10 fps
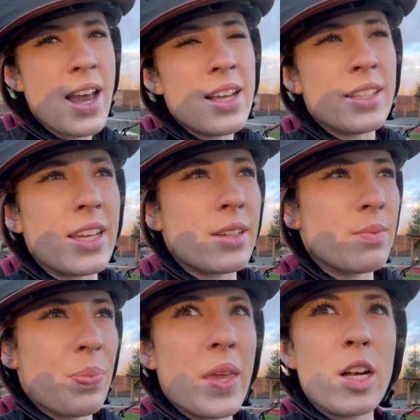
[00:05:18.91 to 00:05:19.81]
like
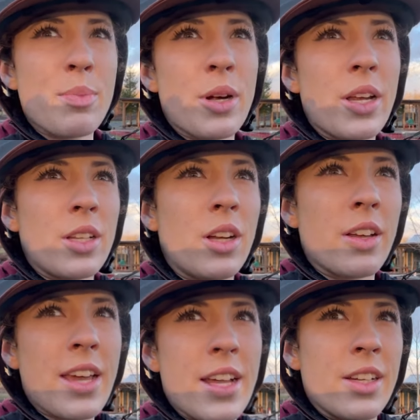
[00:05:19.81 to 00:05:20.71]
better burning a lot of
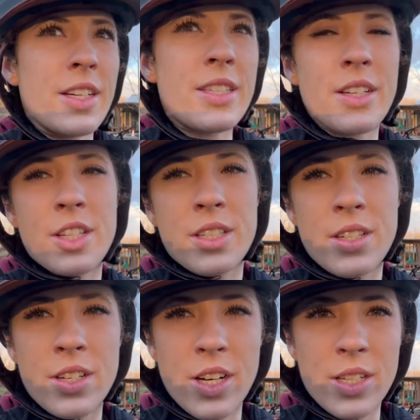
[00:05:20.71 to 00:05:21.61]
calories, such as
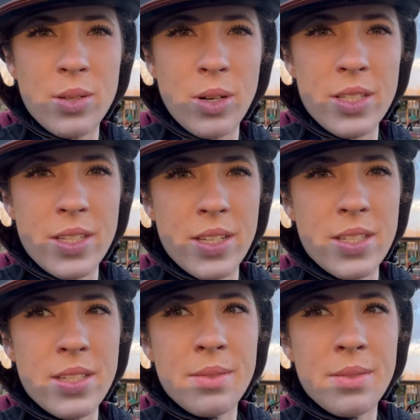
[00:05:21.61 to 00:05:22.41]
endurance horses.